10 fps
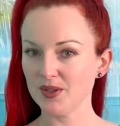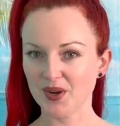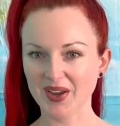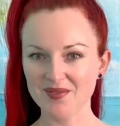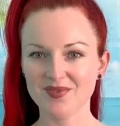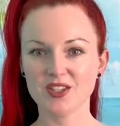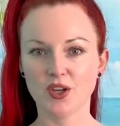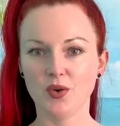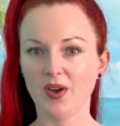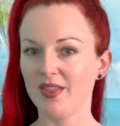Okay,
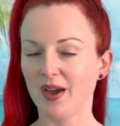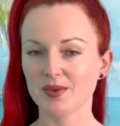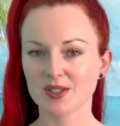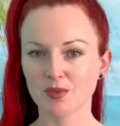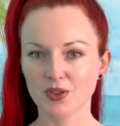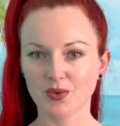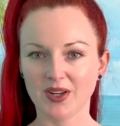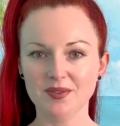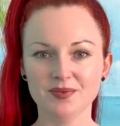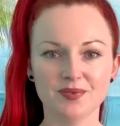so that was number
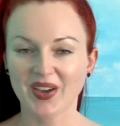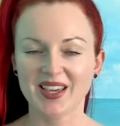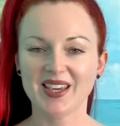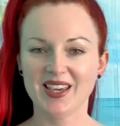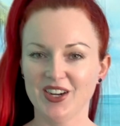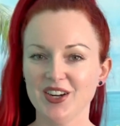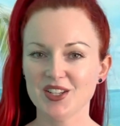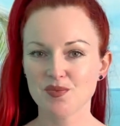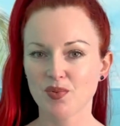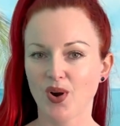three. Okay, here
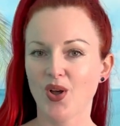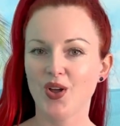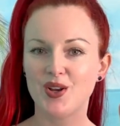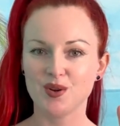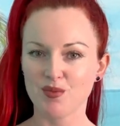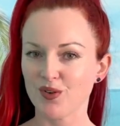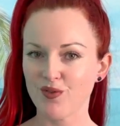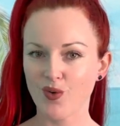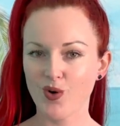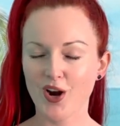is brawl number
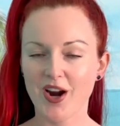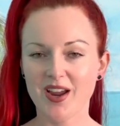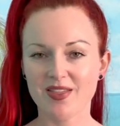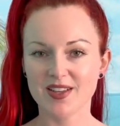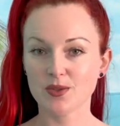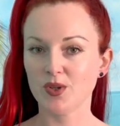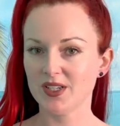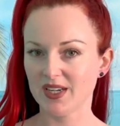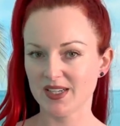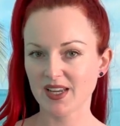four. This
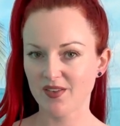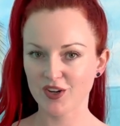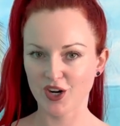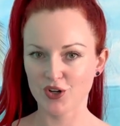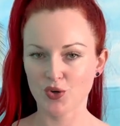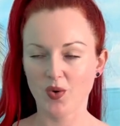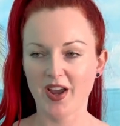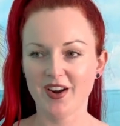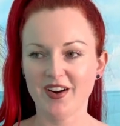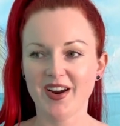one does have an
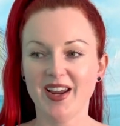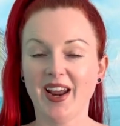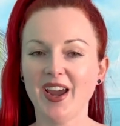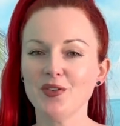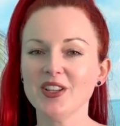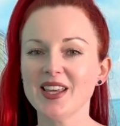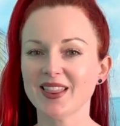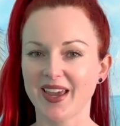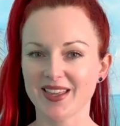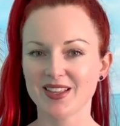underwire, and I really
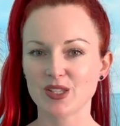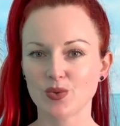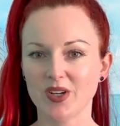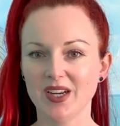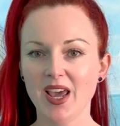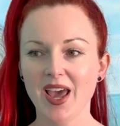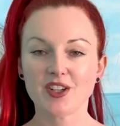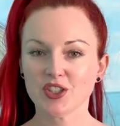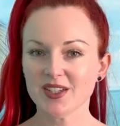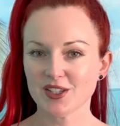like this one. I
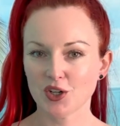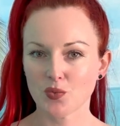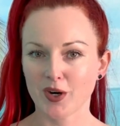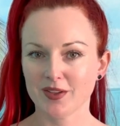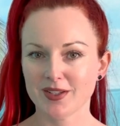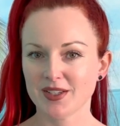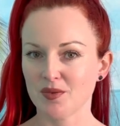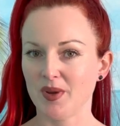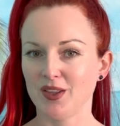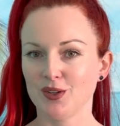actually considered wearing this as a
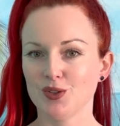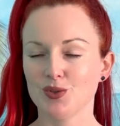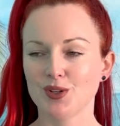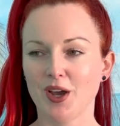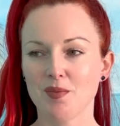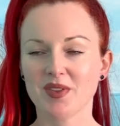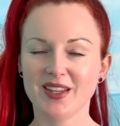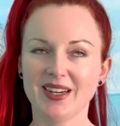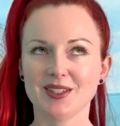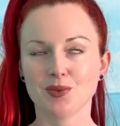bathing suit top, but then
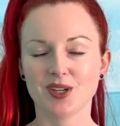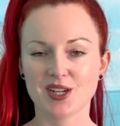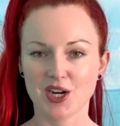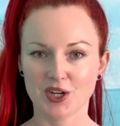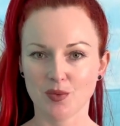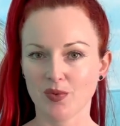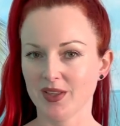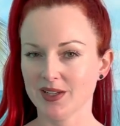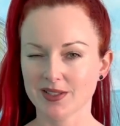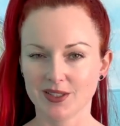I didn't want to tear it up with
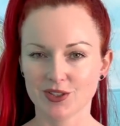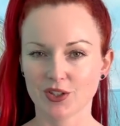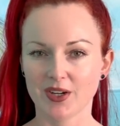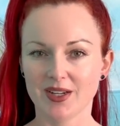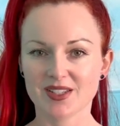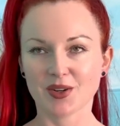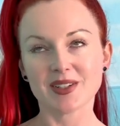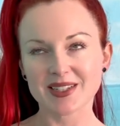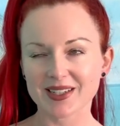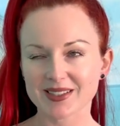like sunscreen, so I
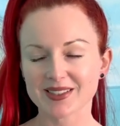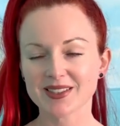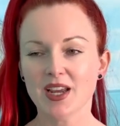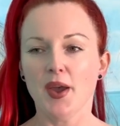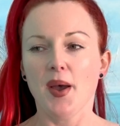didn't.